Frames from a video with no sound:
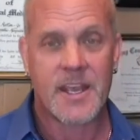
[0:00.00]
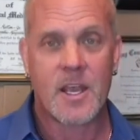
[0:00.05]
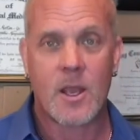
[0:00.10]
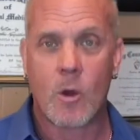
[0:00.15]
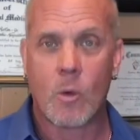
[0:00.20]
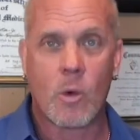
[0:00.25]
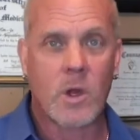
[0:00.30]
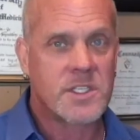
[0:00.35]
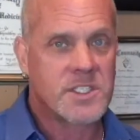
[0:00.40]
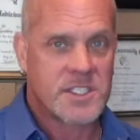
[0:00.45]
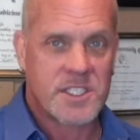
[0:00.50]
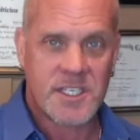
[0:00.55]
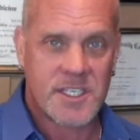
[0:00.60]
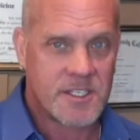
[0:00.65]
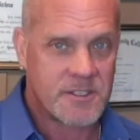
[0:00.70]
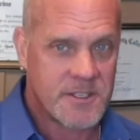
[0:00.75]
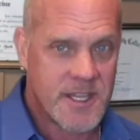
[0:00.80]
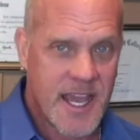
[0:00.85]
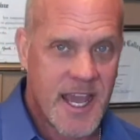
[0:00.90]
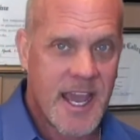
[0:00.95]
Once you do
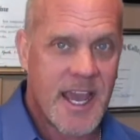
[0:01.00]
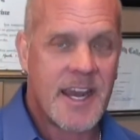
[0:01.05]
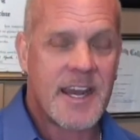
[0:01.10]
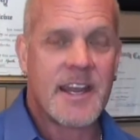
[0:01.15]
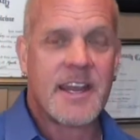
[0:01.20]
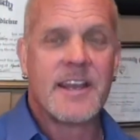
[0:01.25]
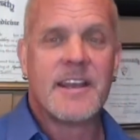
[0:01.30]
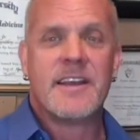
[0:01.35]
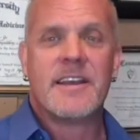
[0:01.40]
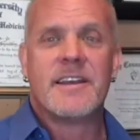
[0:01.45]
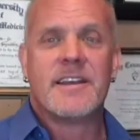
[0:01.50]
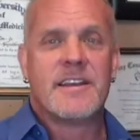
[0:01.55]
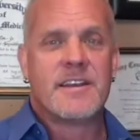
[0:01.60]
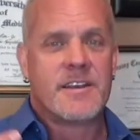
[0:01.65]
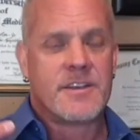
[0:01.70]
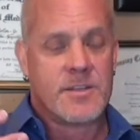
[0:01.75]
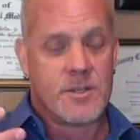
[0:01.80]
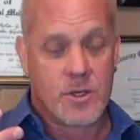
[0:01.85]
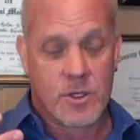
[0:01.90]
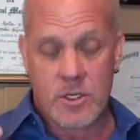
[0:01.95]
that,
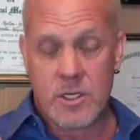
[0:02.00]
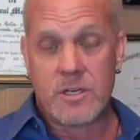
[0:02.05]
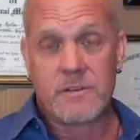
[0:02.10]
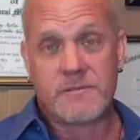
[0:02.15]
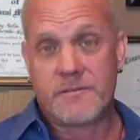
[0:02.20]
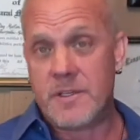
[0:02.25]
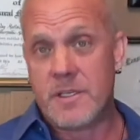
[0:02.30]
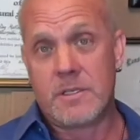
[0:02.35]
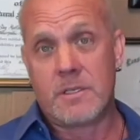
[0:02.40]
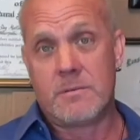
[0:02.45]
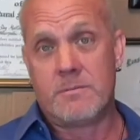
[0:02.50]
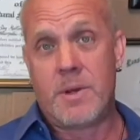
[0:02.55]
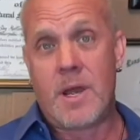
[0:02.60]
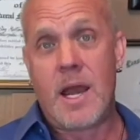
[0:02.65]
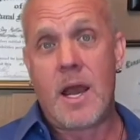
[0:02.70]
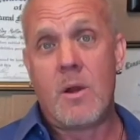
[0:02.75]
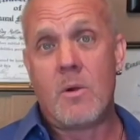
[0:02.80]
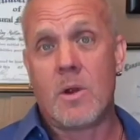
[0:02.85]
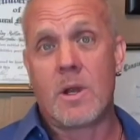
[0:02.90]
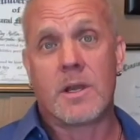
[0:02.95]
you're going to feel
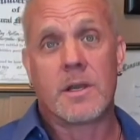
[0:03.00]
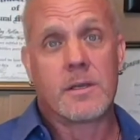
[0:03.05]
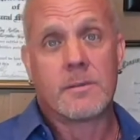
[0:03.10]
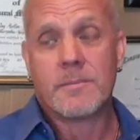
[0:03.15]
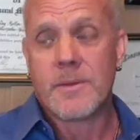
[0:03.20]
empowered.